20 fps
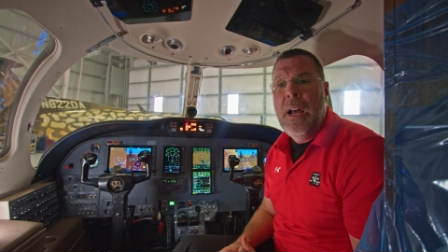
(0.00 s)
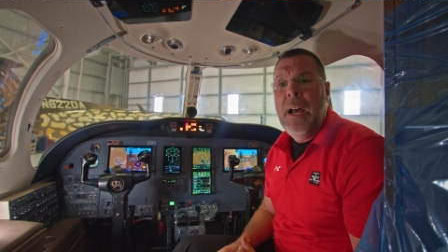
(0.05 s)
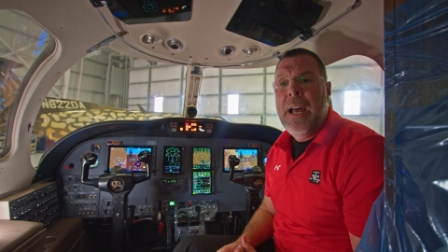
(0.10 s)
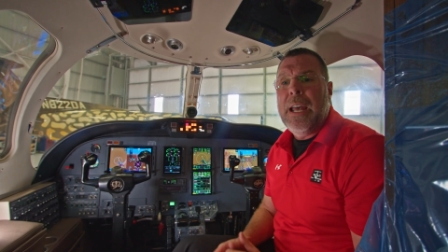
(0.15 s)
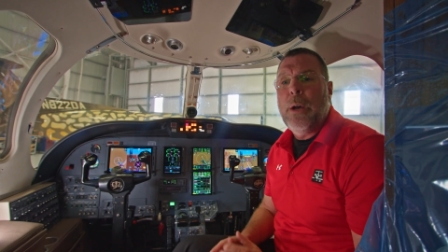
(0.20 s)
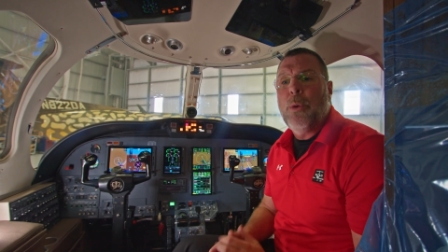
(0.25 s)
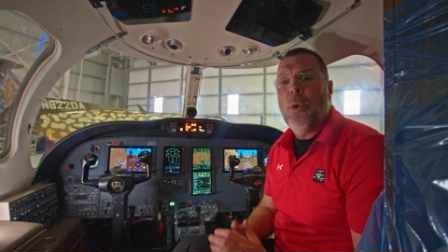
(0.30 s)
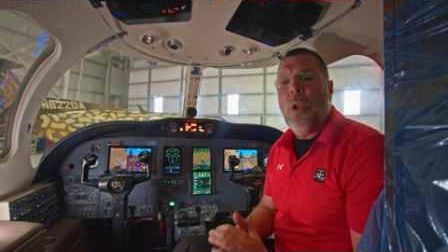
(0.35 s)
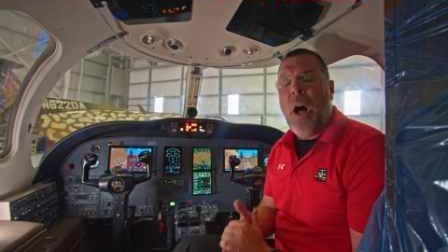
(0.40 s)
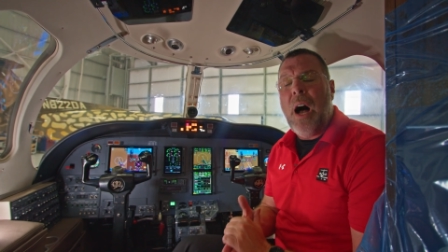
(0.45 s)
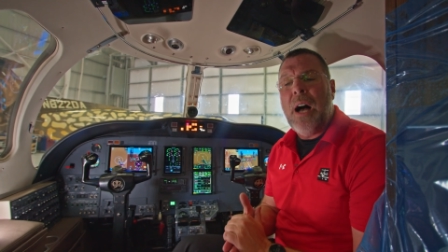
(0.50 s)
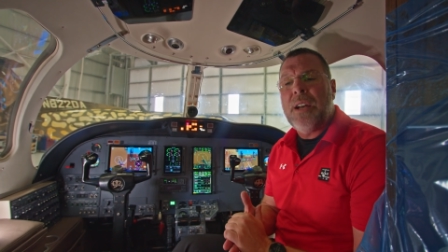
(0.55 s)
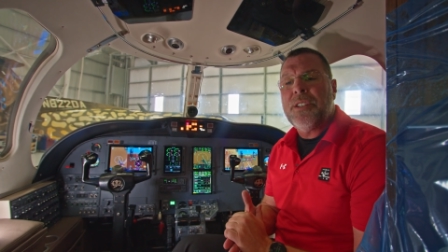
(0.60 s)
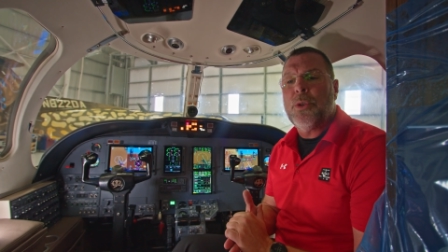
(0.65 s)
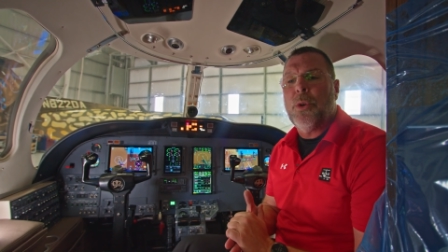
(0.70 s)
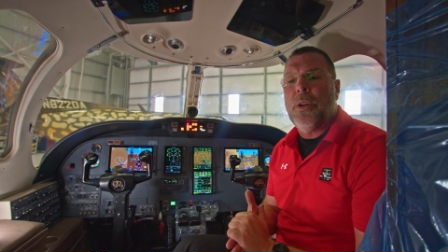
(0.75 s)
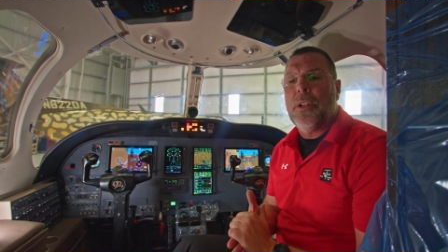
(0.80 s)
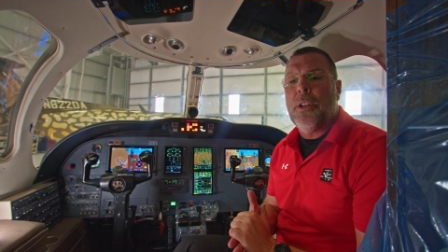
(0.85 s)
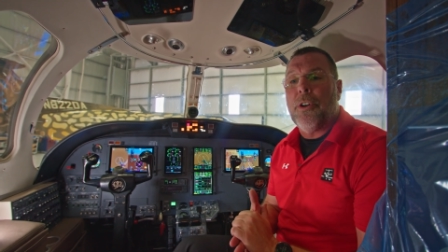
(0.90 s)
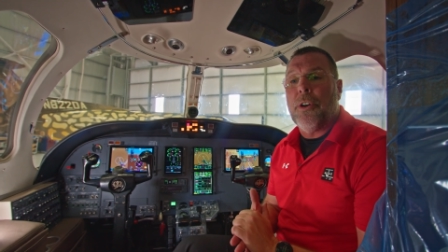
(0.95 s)
It will
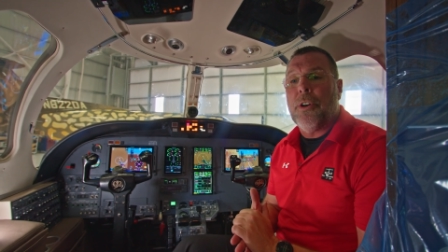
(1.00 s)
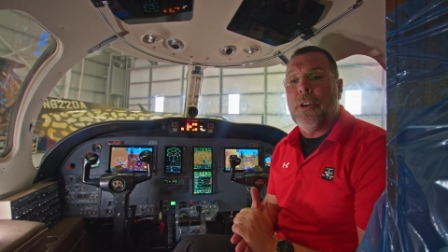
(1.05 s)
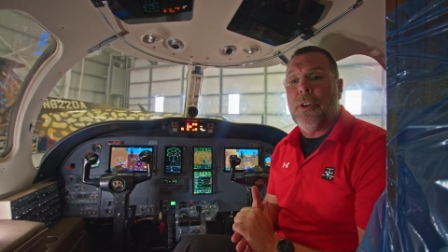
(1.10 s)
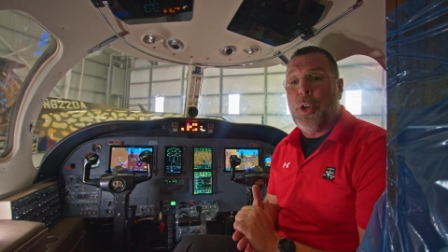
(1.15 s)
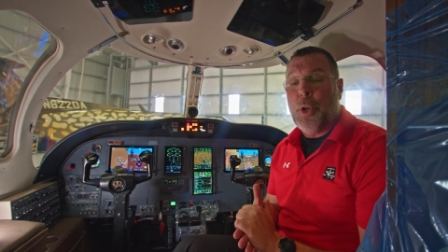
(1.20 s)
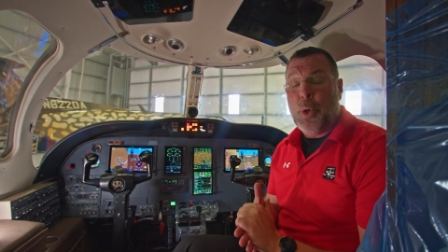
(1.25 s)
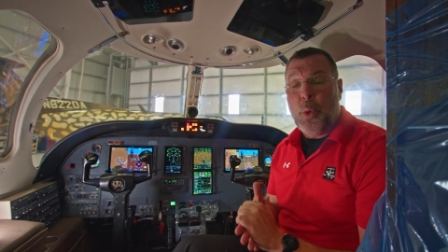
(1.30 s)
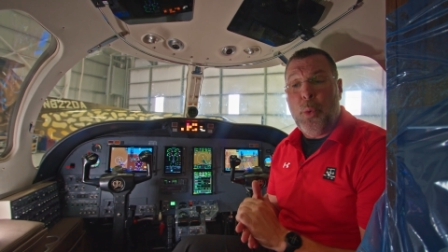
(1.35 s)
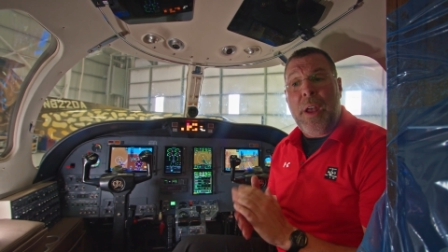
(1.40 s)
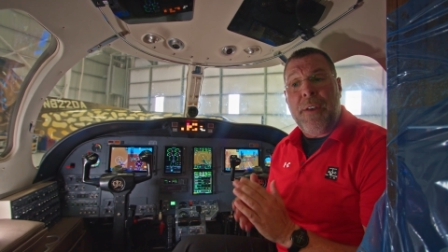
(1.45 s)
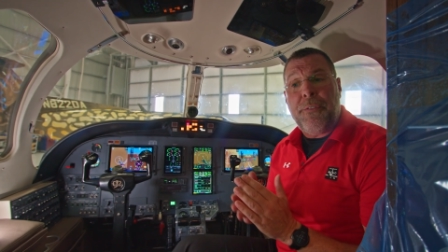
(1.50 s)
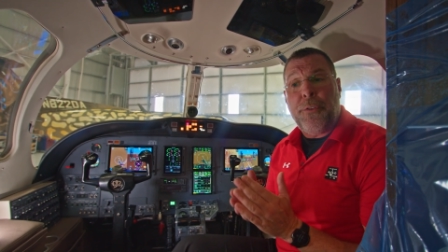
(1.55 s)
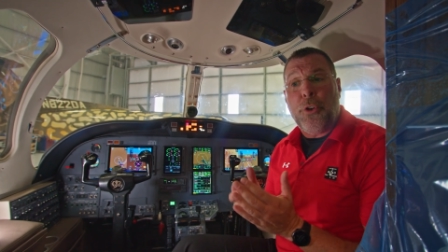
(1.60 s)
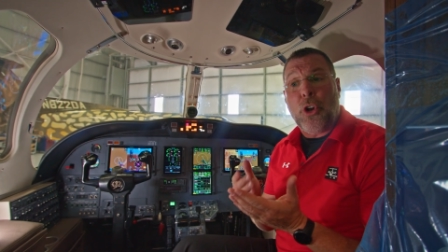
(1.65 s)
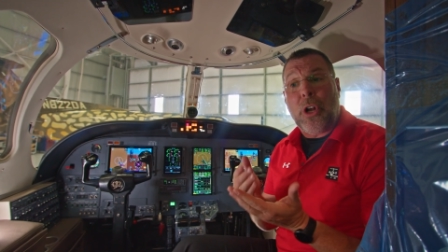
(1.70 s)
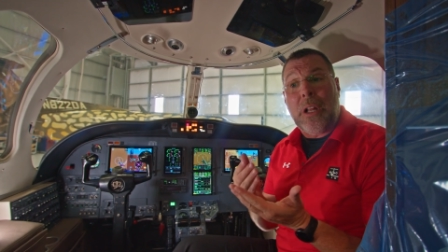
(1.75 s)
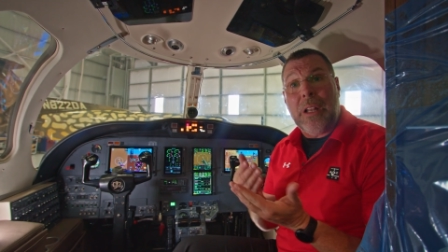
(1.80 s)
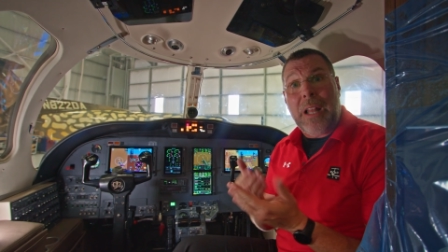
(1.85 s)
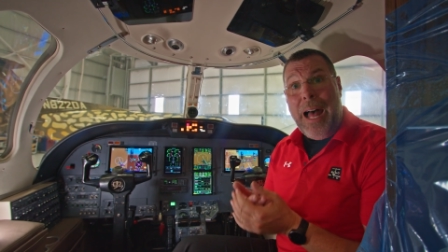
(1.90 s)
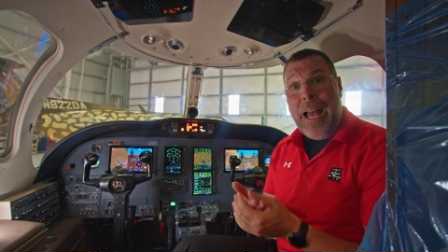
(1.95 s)
also alert you if your
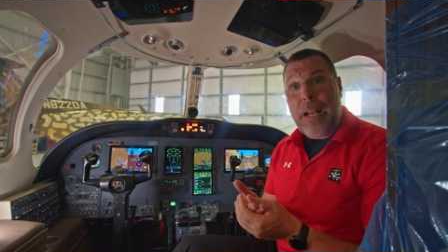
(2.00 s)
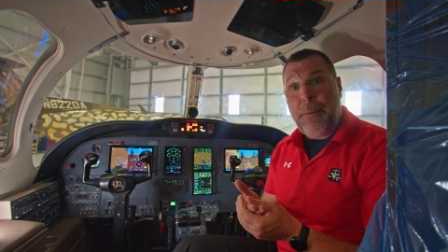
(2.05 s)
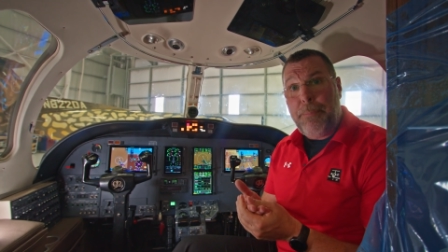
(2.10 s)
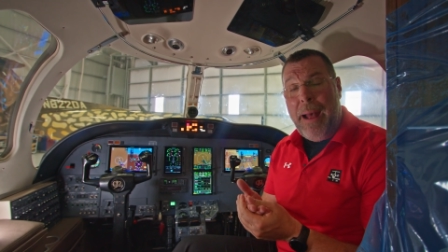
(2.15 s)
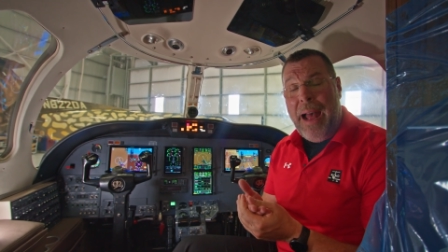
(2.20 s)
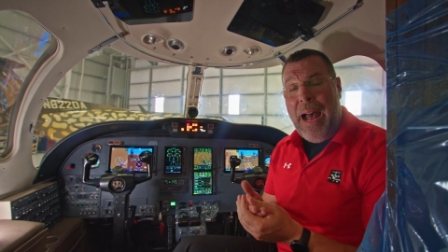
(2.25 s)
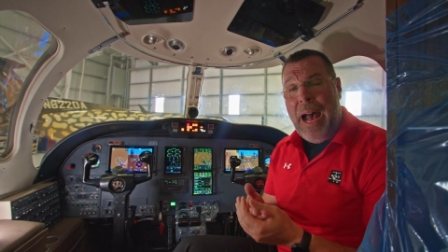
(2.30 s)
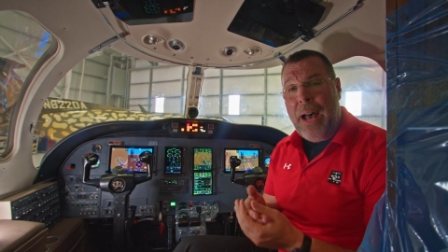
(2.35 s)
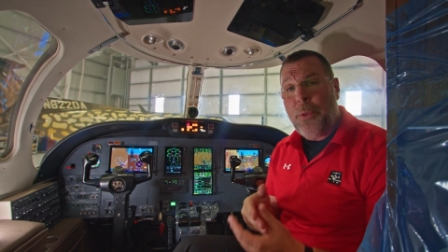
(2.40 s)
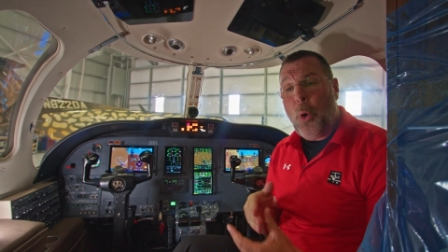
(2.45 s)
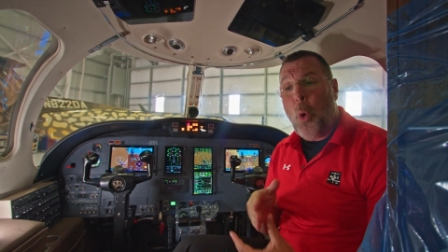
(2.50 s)
glide path